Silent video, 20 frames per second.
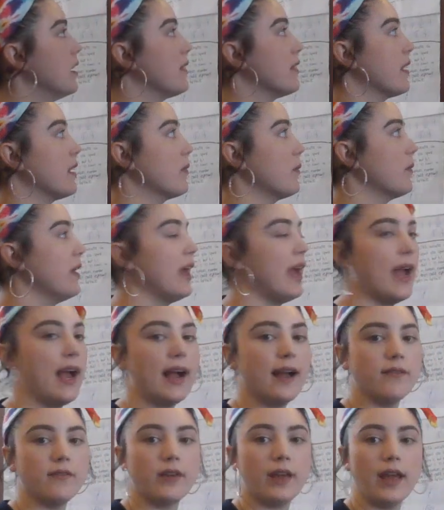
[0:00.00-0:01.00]
And then we
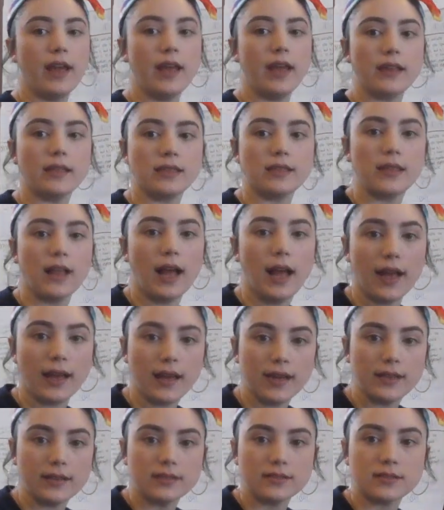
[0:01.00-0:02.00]
have a
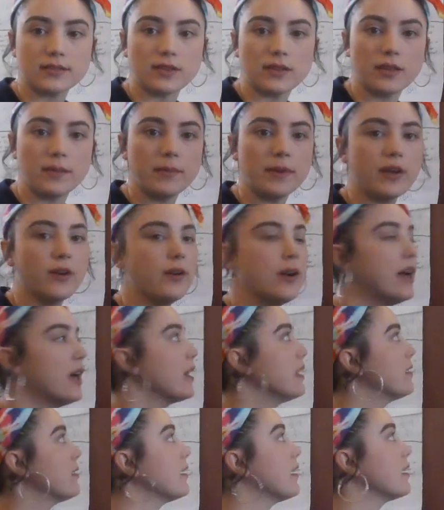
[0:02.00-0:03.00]
line. So let me go
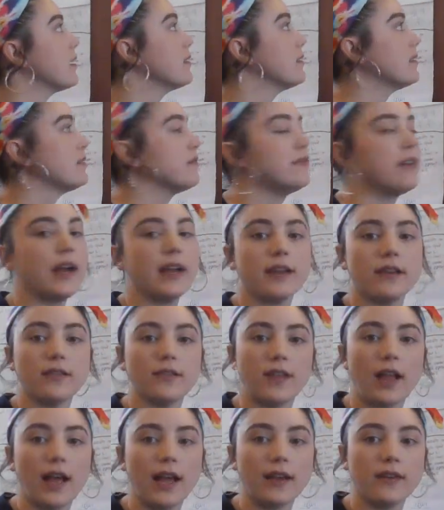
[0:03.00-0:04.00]
ahead and define a
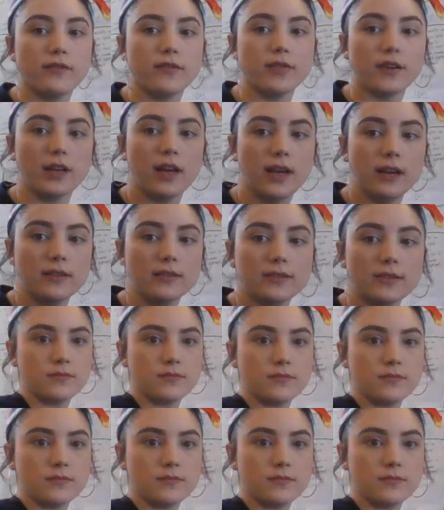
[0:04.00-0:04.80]
line for us.